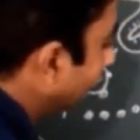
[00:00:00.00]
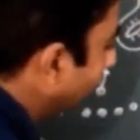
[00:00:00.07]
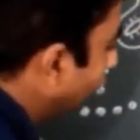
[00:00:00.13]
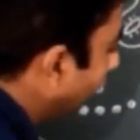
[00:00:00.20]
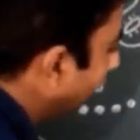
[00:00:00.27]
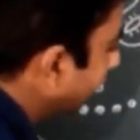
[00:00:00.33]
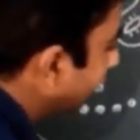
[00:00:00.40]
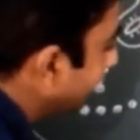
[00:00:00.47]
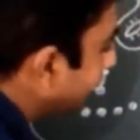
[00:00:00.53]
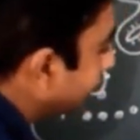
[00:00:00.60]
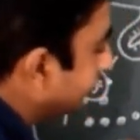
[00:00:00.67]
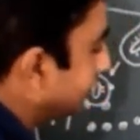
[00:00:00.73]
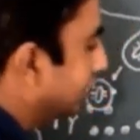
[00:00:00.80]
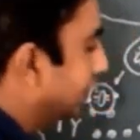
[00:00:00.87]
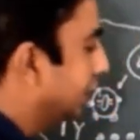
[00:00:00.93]
What
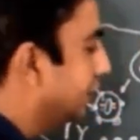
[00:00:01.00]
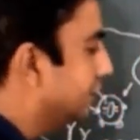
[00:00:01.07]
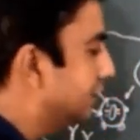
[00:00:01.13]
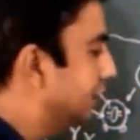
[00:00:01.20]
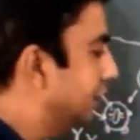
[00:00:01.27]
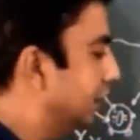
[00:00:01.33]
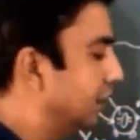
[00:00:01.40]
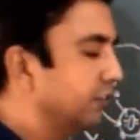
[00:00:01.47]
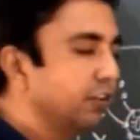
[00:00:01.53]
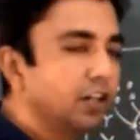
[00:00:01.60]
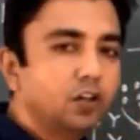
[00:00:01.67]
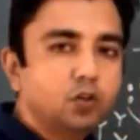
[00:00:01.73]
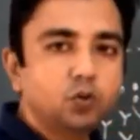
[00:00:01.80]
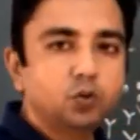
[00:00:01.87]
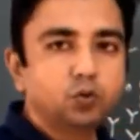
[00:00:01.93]
this TCR
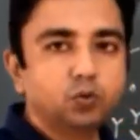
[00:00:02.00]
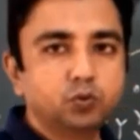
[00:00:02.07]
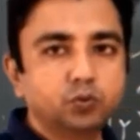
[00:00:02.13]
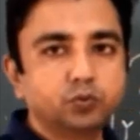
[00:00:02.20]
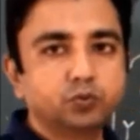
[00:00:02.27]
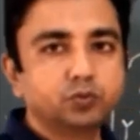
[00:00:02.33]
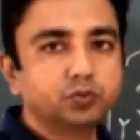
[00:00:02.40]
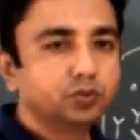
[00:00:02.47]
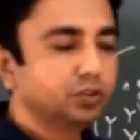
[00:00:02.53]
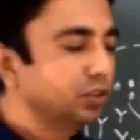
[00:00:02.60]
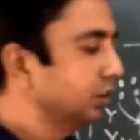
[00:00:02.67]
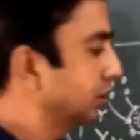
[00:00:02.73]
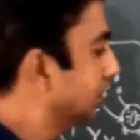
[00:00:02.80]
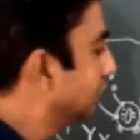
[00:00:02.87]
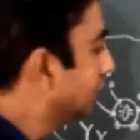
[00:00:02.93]
will do?
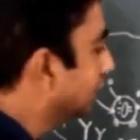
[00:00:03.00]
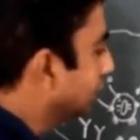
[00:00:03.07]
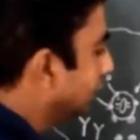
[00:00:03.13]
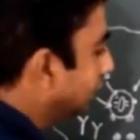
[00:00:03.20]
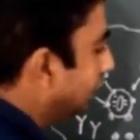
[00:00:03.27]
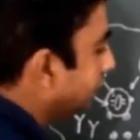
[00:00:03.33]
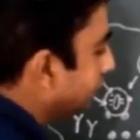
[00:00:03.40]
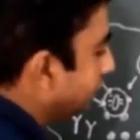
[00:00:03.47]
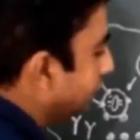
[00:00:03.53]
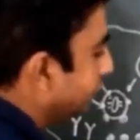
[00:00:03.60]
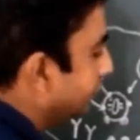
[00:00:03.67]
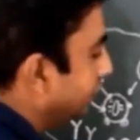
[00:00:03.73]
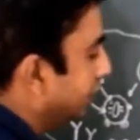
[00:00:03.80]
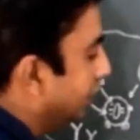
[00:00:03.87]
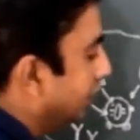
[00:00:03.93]
This
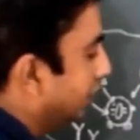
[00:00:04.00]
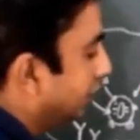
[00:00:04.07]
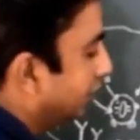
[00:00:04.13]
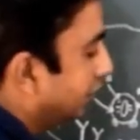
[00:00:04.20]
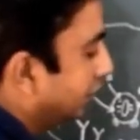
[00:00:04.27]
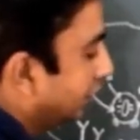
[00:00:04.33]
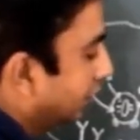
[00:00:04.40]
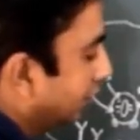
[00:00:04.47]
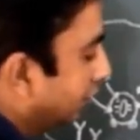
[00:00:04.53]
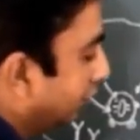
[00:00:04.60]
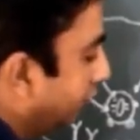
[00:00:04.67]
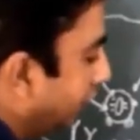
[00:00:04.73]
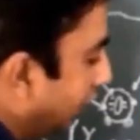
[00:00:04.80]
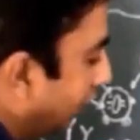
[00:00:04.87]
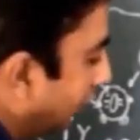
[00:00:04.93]
TCR
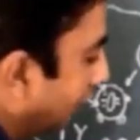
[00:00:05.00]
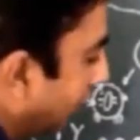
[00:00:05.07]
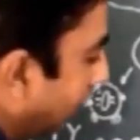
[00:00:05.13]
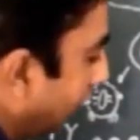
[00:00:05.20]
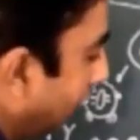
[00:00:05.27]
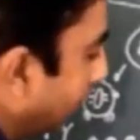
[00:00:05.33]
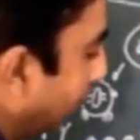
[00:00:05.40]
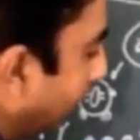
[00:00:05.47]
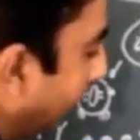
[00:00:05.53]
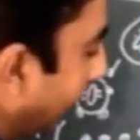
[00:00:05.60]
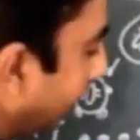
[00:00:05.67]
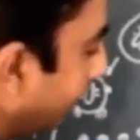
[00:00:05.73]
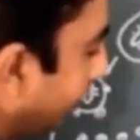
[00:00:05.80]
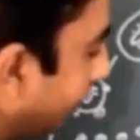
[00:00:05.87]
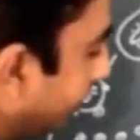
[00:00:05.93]
will
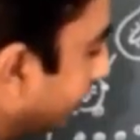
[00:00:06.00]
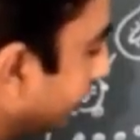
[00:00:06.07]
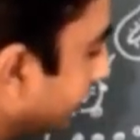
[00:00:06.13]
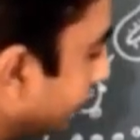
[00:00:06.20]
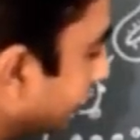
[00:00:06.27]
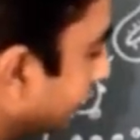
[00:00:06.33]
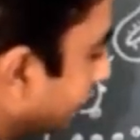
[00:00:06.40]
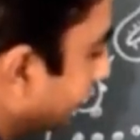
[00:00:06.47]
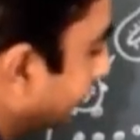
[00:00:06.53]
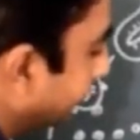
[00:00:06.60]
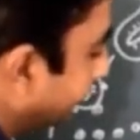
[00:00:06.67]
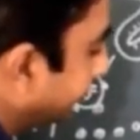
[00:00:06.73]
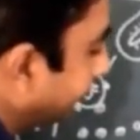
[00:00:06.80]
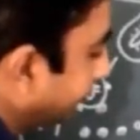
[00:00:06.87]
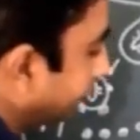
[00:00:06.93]
combine with this
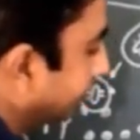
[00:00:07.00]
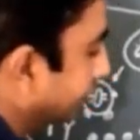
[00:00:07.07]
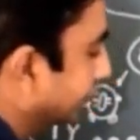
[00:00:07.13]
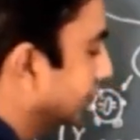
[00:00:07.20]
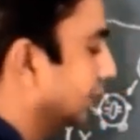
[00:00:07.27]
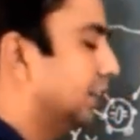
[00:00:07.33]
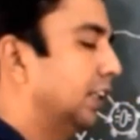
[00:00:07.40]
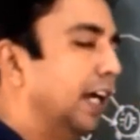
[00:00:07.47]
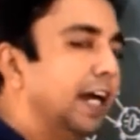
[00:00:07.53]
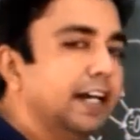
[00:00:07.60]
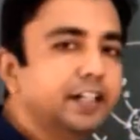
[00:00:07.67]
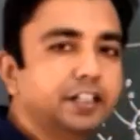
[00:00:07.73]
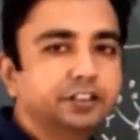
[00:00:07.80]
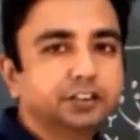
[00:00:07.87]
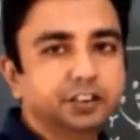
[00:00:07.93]

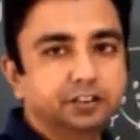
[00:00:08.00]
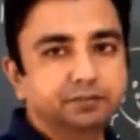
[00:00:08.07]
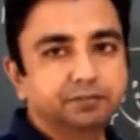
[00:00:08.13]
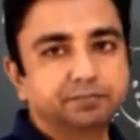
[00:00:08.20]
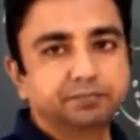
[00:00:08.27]
antigen.